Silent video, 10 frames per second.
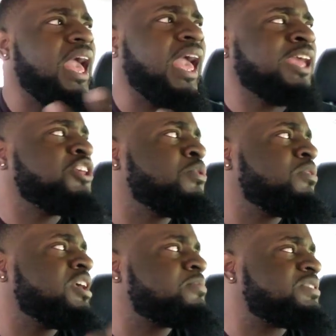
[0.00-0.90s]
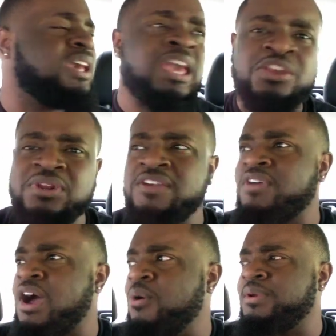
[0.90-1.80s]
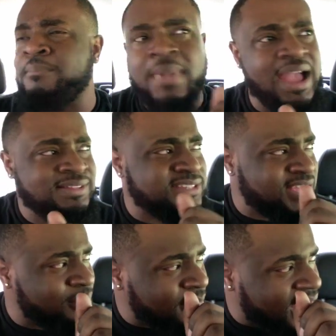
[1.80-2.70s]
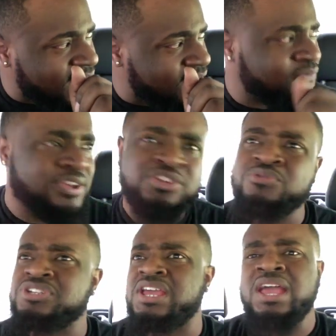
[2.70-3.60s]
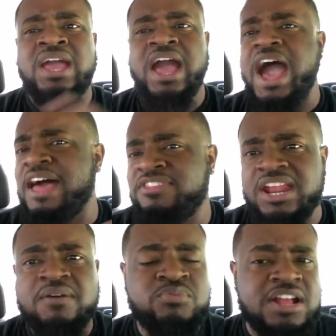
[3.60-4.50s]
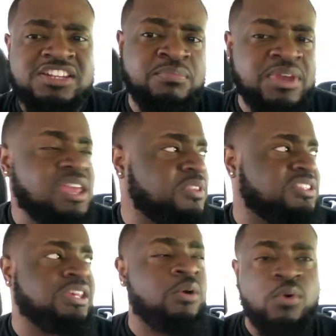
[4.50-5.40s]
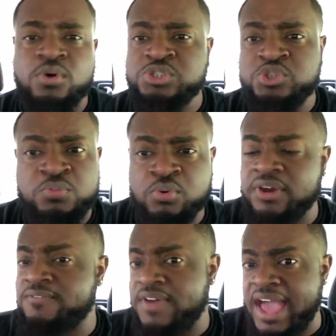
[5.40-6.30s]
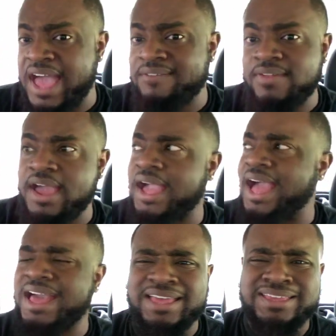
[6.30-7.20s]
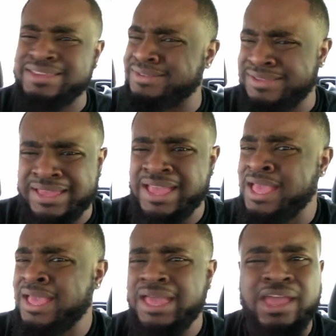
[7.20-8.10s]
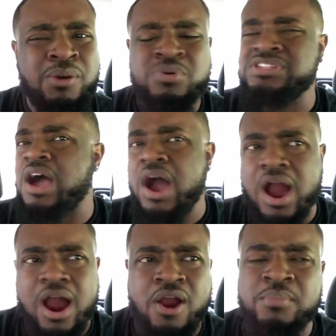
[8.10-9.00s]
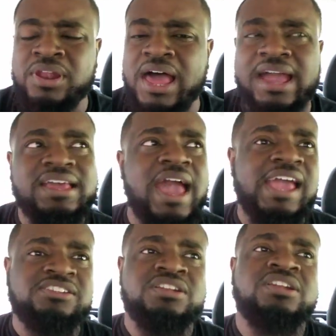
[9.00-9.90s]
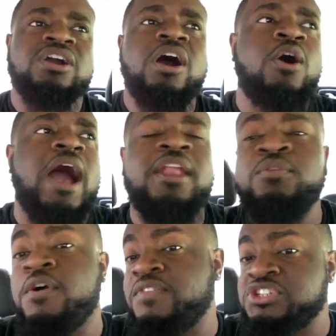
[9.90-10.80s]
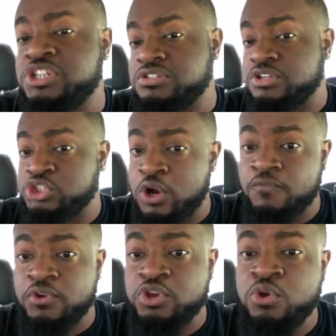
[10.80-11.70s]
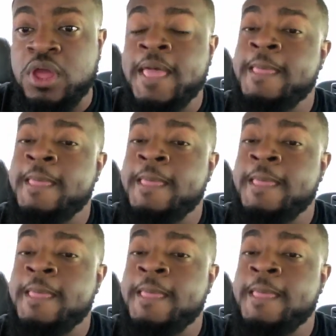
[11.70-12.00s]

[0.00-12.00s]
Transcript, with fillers: and you lip singing. You didn't even hold a mic to your mouth. And you just, I thought I was watching the BET Awards 2.5. Like, I, it, it was horrible. Like, Ashley Nicole, I don't know if this shit is a joke for you.